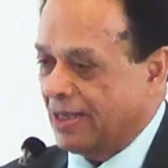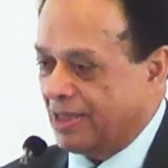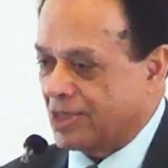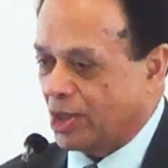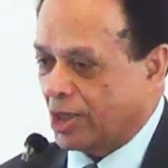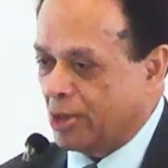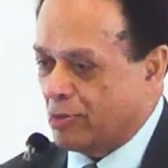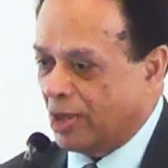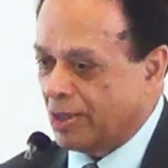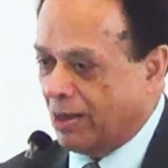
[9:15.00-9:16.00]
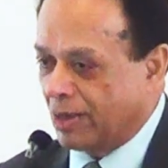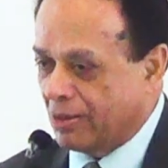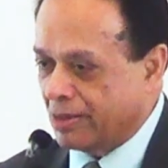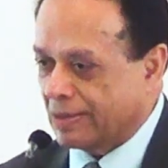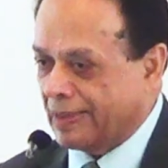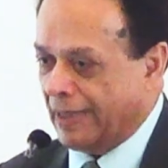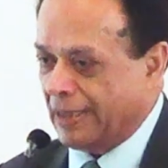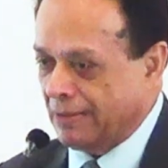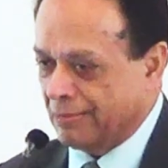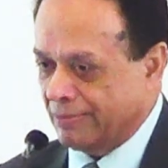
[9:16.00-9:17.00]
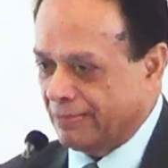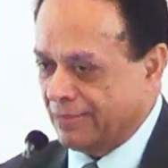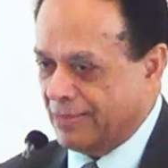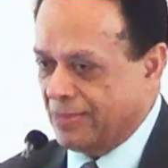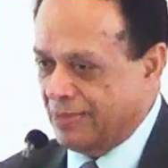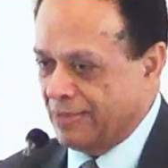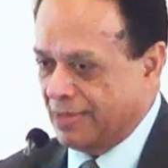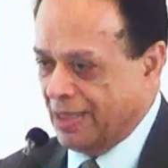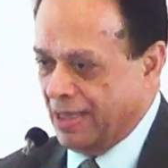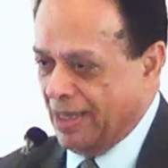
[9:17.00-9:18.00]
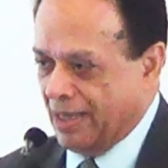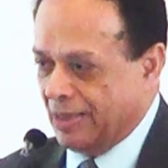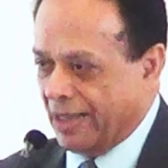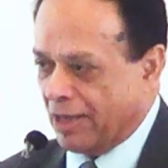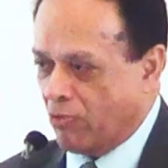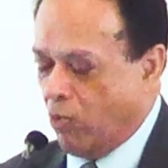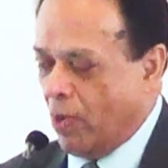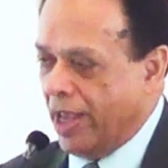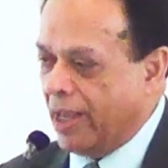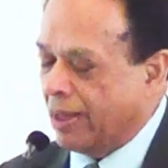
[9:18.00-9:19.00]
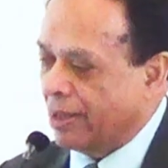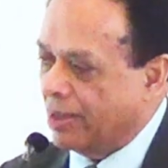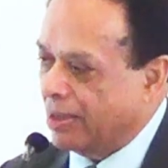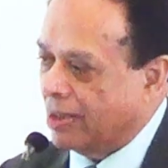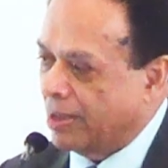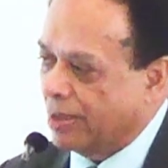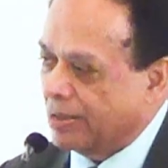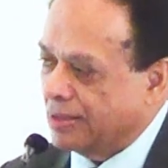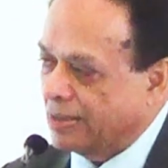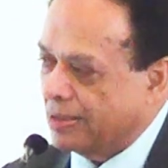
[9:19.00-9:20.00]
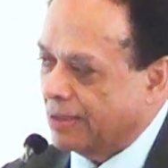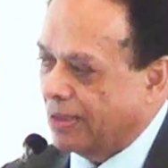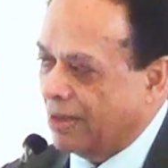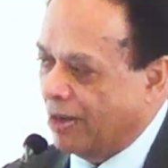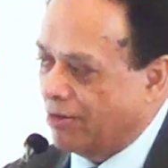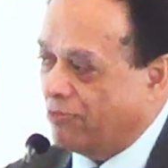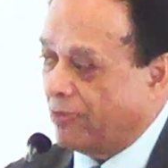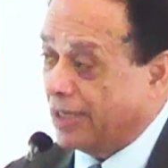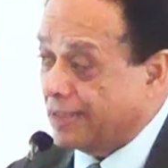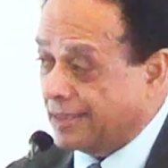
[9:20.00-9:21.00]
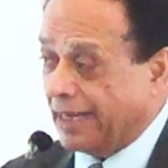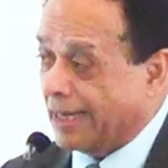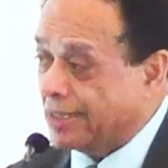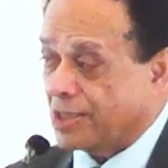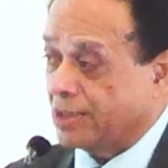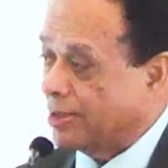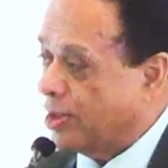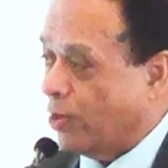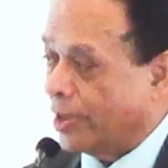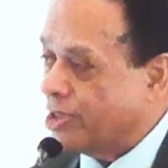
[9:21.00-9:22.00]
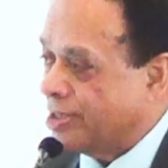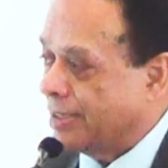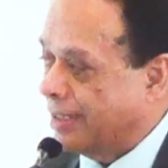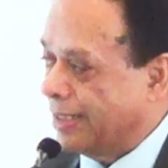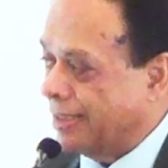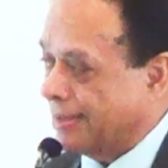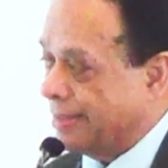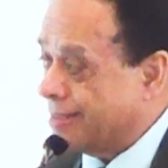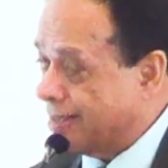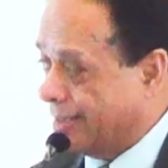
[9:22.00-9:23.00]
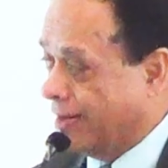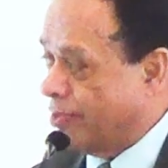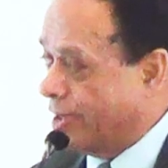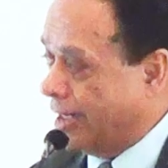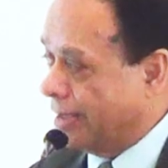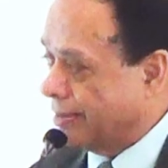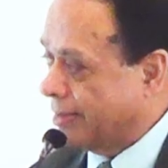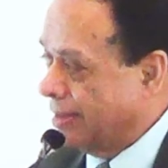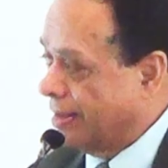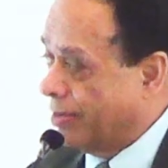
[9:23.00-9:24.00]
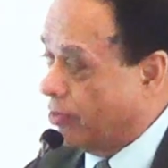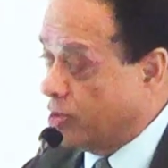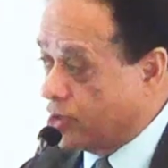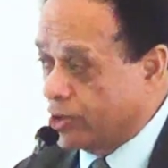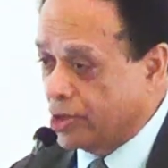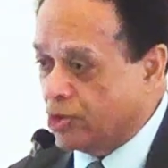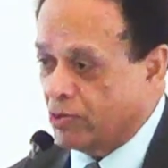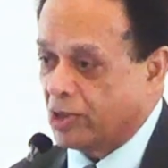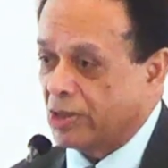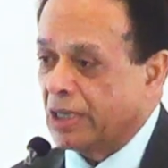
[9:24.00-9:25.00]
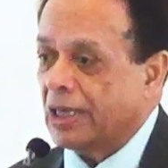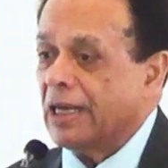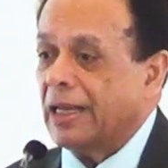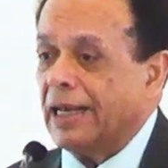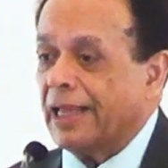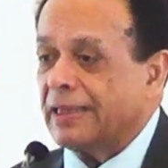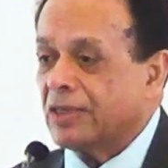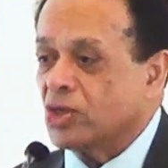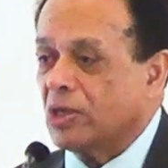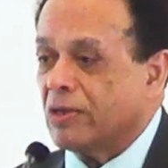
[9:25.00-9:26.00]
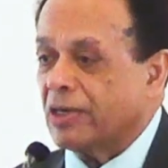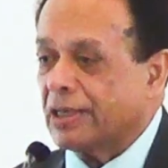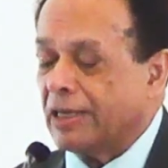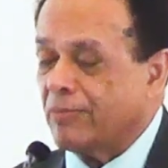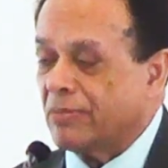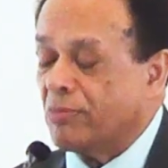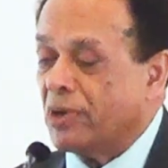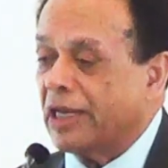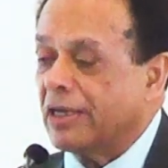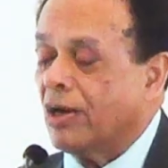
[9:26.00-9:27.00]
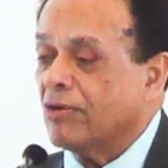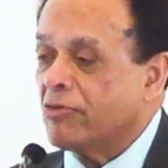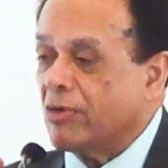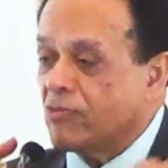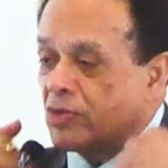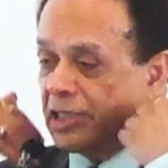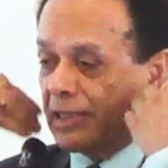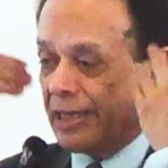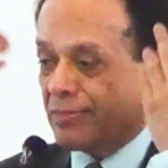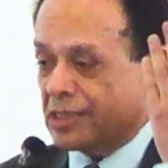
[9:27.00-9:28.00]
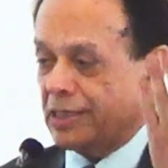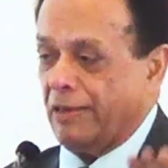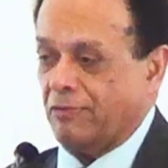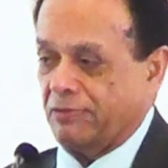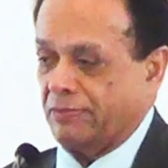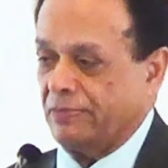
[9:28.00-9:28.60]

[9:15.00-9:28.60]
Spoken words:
It's talking about unearthing that way of interaction, questioning, discovering, research work. Let the children come, bring it out from within themselves.